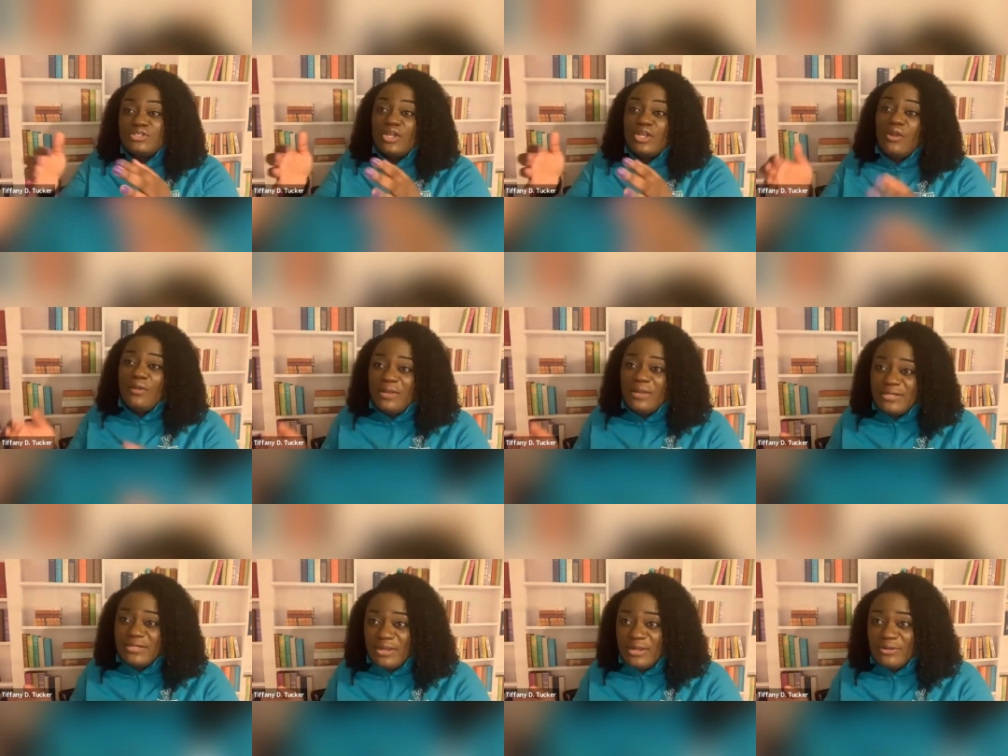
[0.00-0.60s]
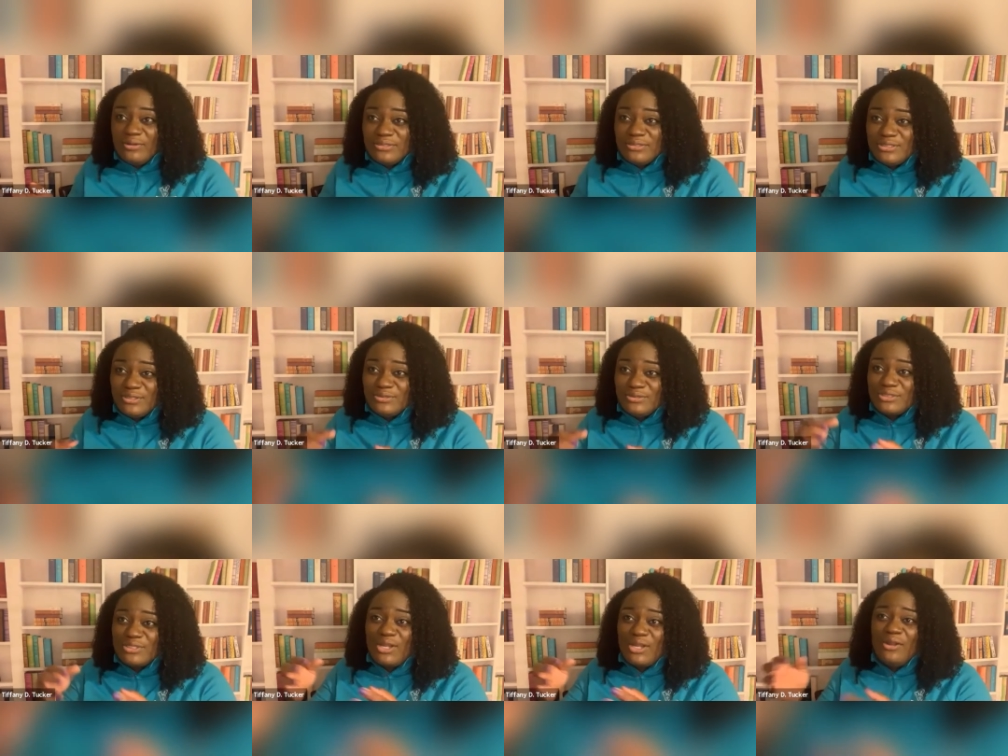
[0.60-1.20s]
current hurts,
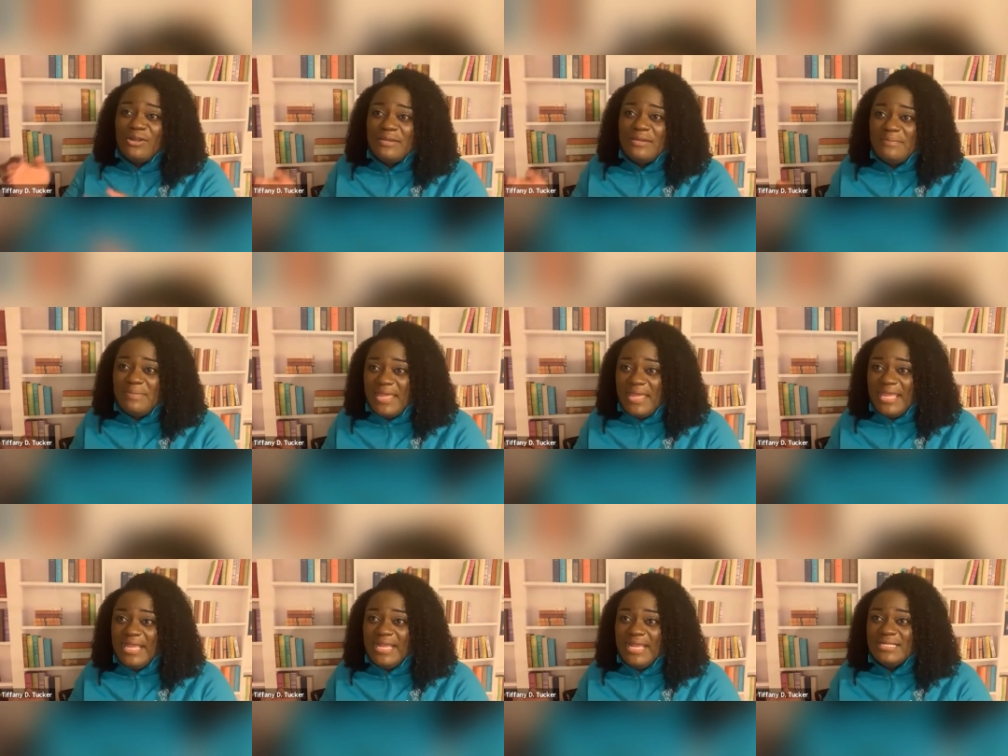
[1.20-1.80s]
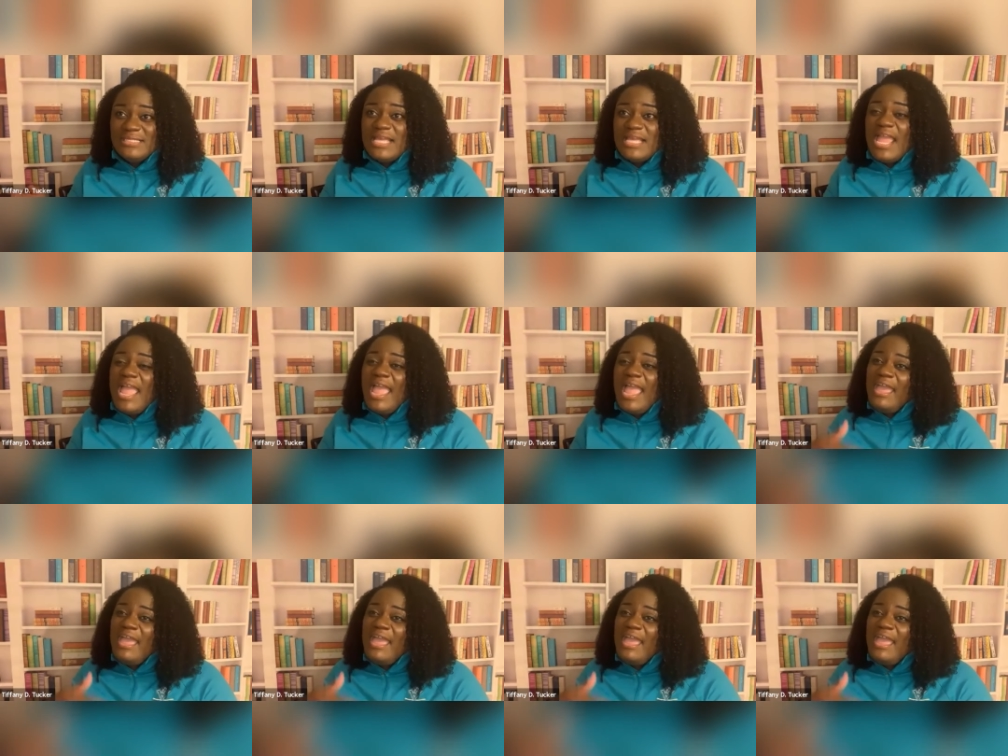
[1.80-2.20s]
those current pains.